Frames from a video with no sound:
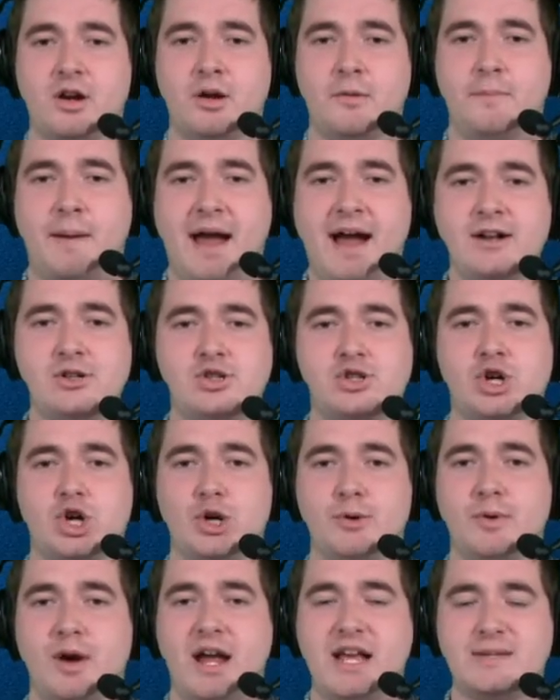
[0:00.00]
Pat
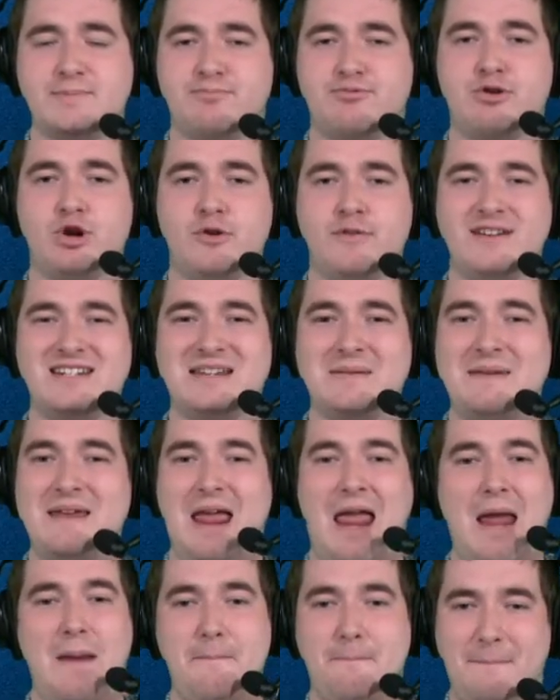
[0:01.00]
Shurmur has proven to be
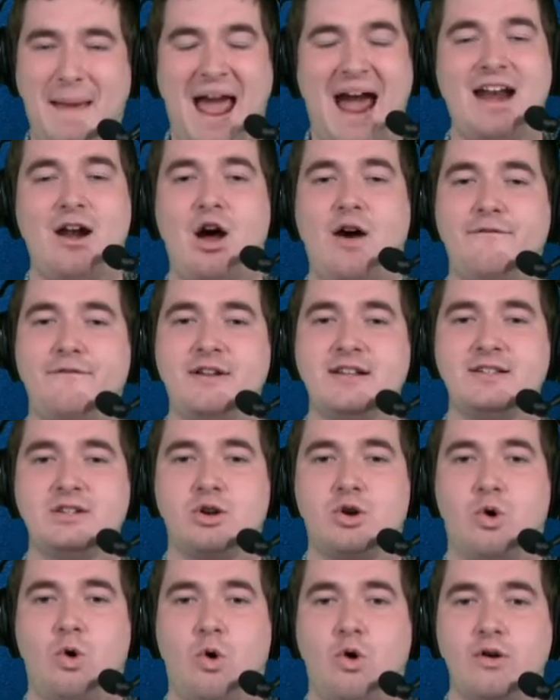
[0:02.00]
a bad offensive
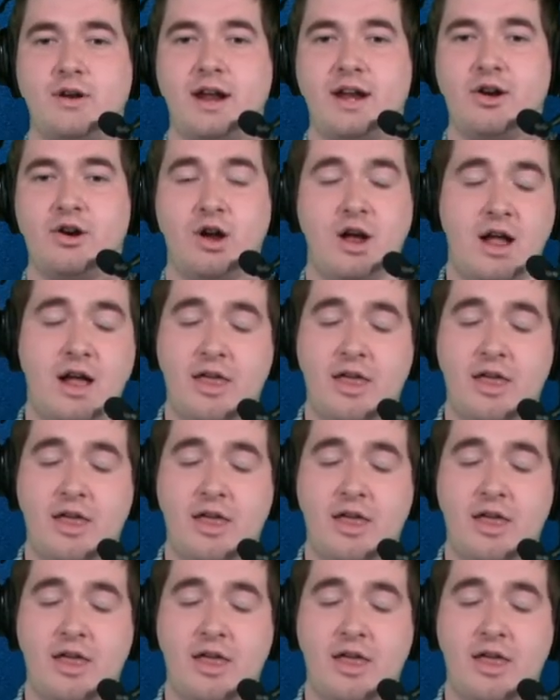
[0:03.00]
coordinator